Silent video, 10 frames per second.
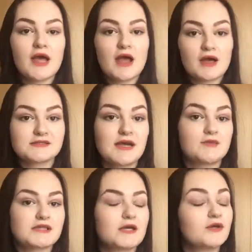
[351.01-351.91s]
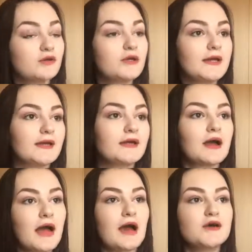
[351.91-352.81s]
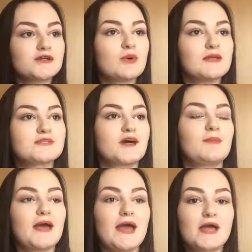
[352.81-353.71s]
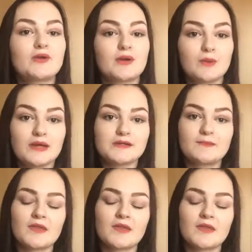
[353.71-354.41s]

because I was like googling how do I stop my hair going weird,